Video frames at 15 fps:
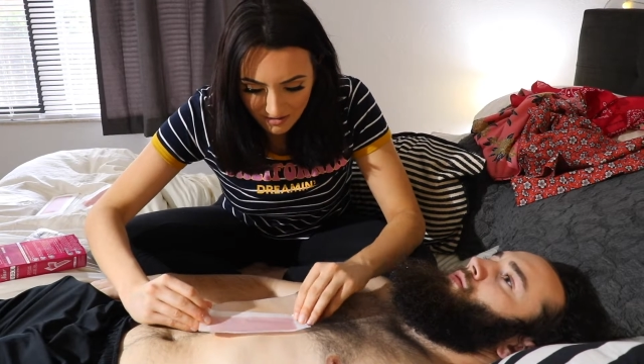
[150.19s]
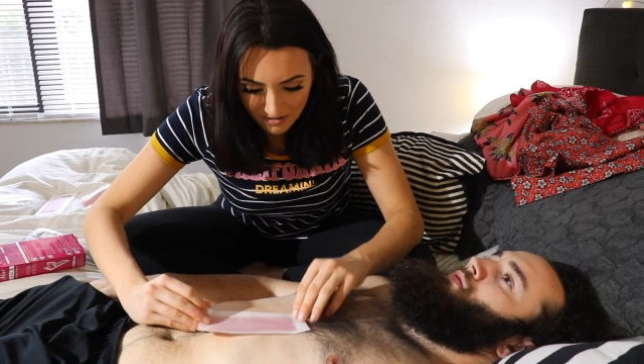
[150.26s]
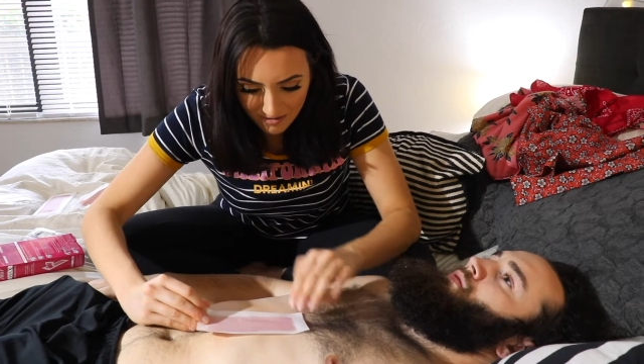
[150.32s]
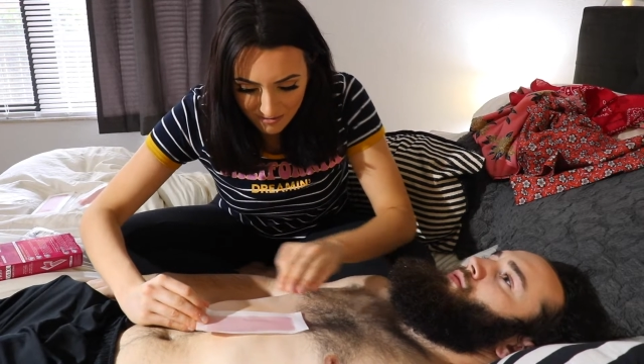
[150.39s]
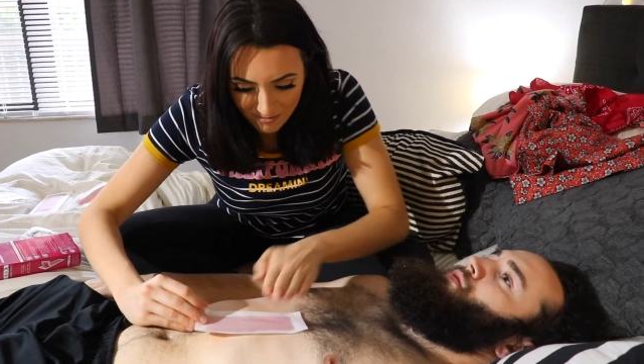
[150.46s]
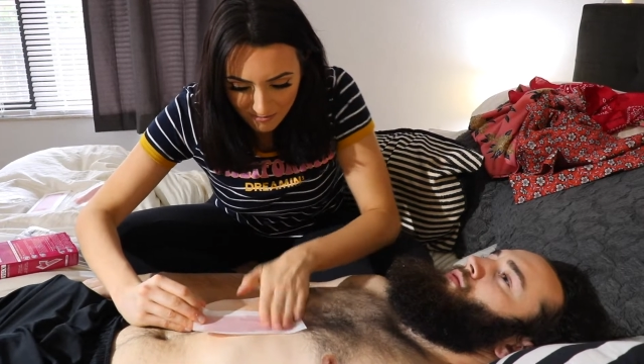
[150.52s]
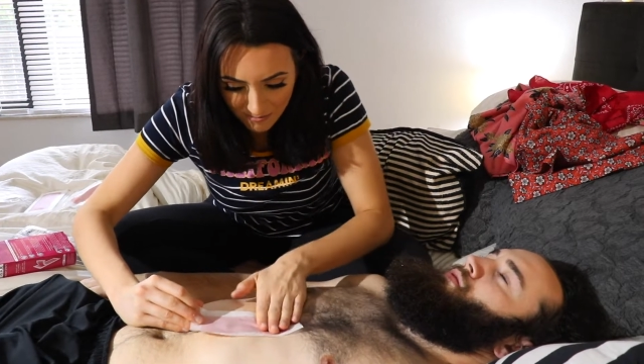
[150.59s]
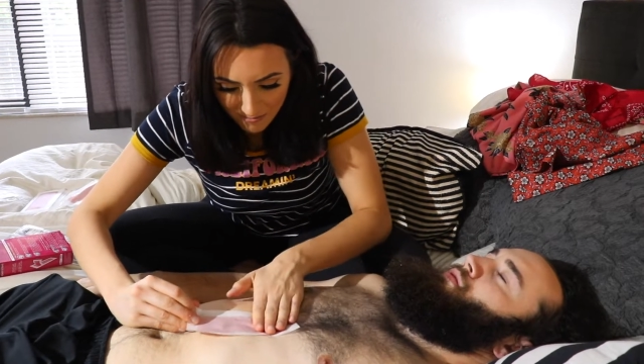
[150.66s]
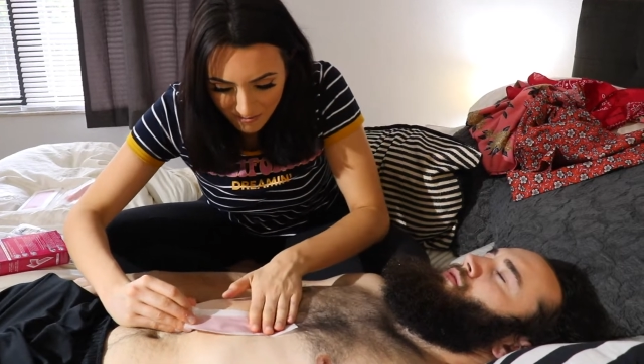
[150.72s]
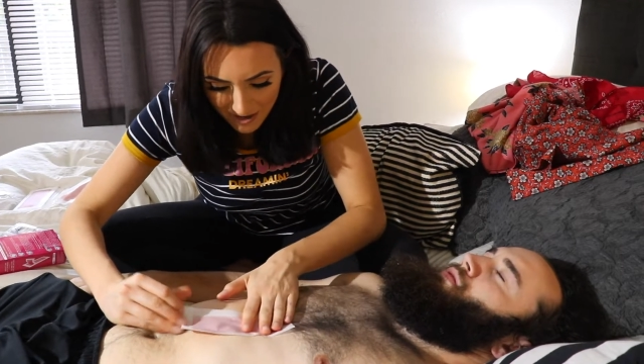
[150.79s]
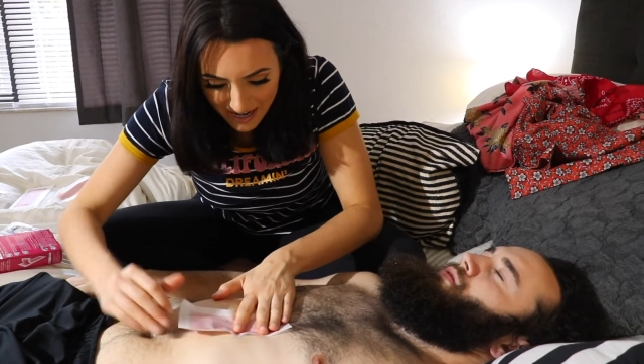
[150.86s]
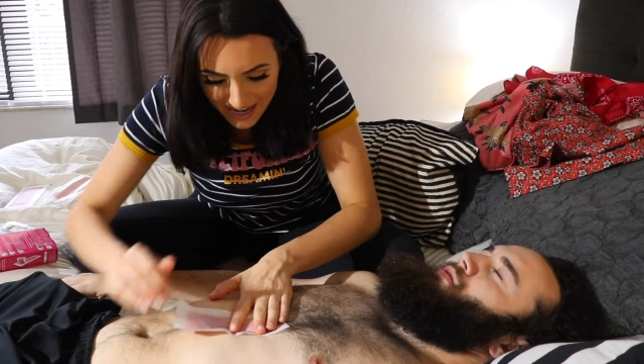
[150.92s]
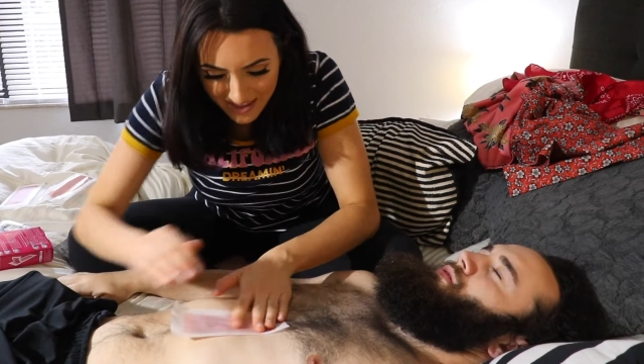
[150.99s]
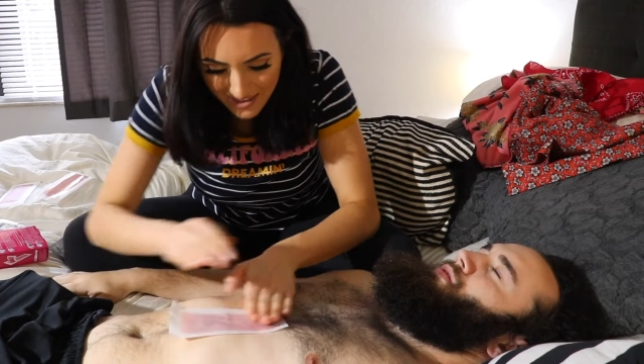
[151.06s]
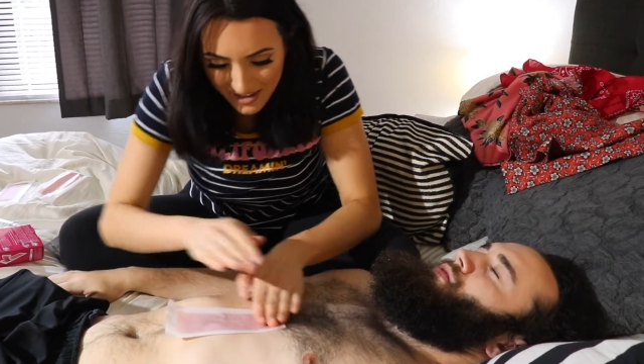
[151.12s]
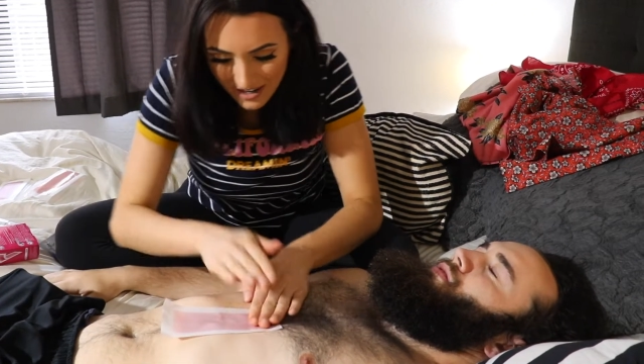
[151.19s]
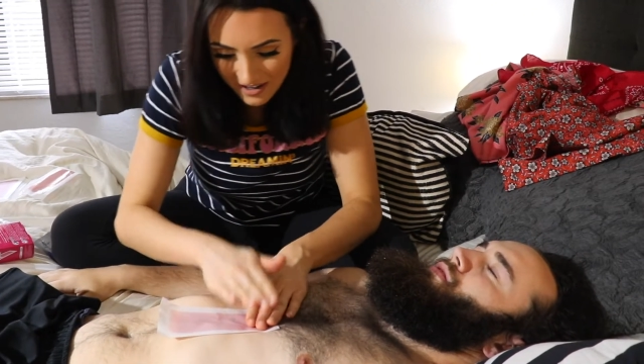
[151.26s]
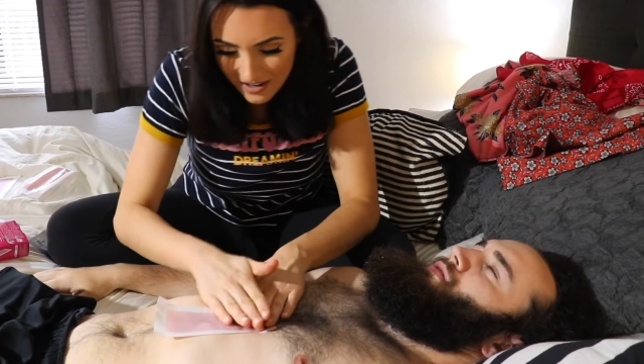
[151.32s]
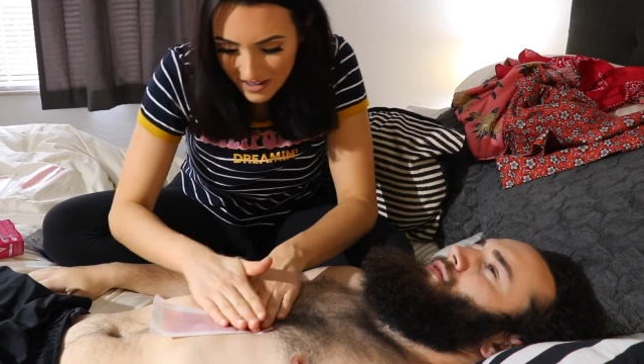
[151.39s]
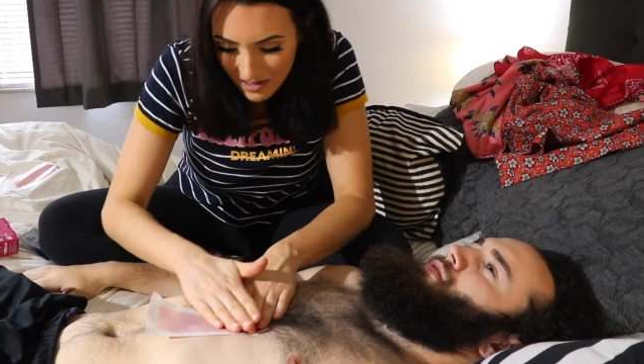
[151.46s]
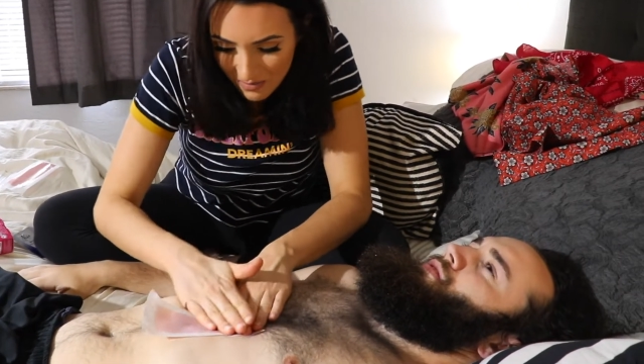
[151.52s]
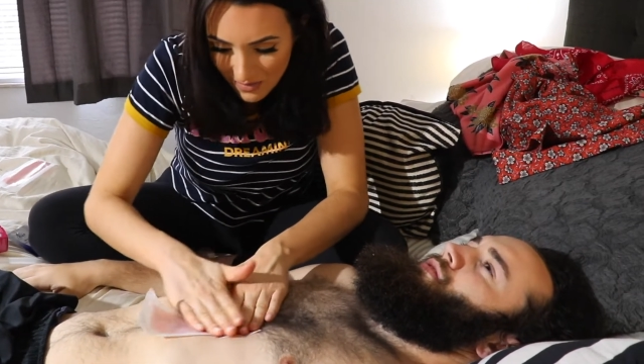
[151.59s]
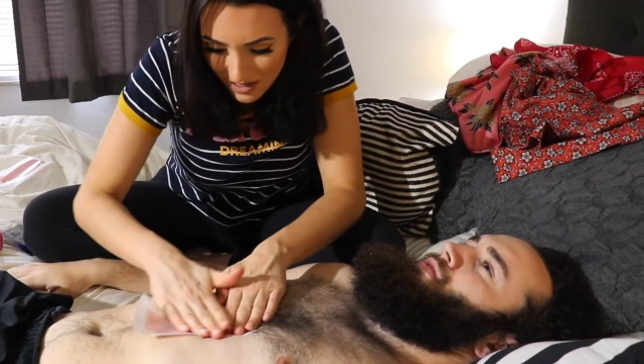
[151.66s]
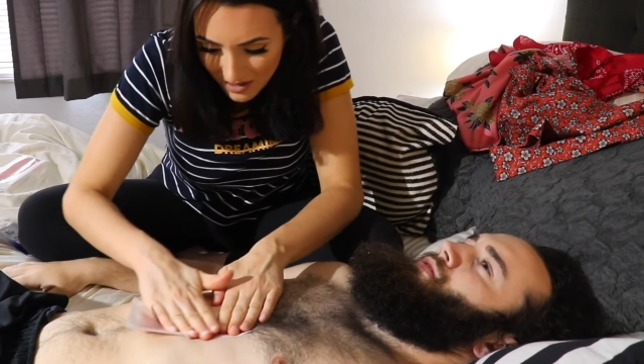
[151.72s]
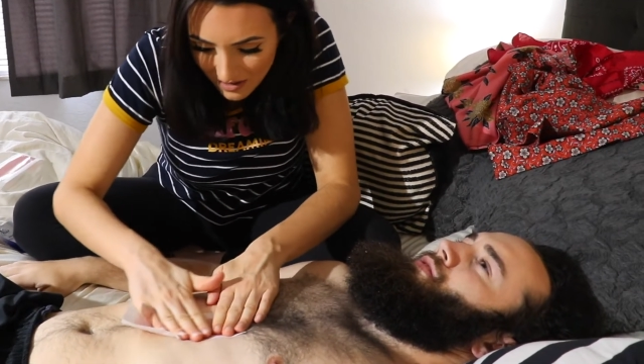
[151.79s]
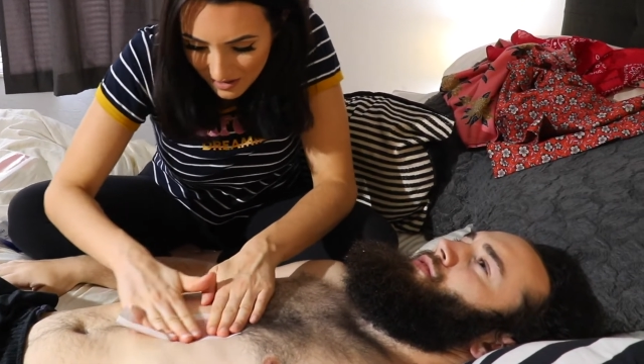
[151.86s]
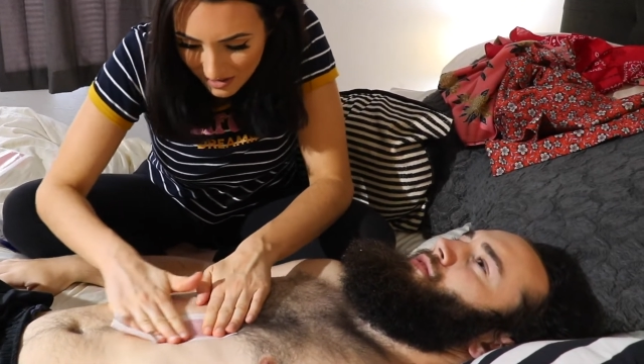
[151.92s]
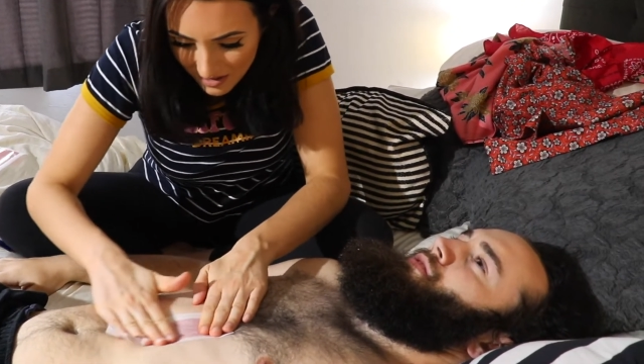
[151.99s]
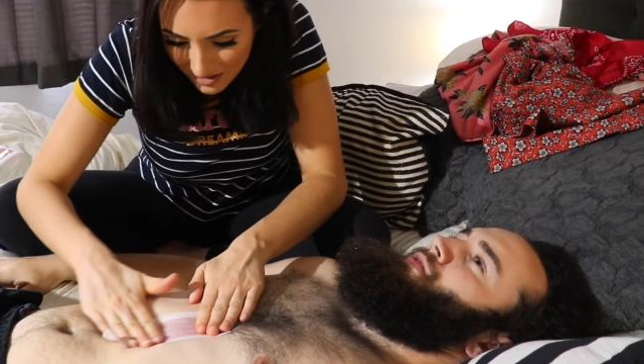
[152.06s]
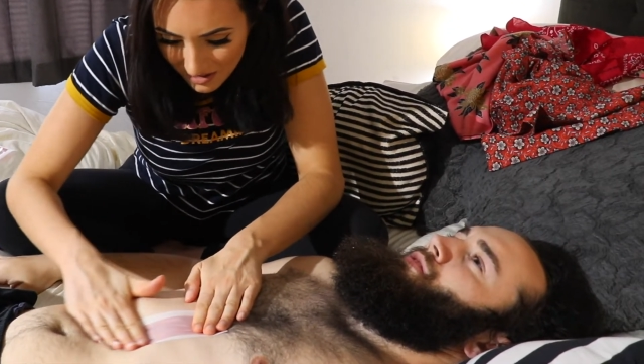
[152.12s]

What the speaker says: right there in the middle.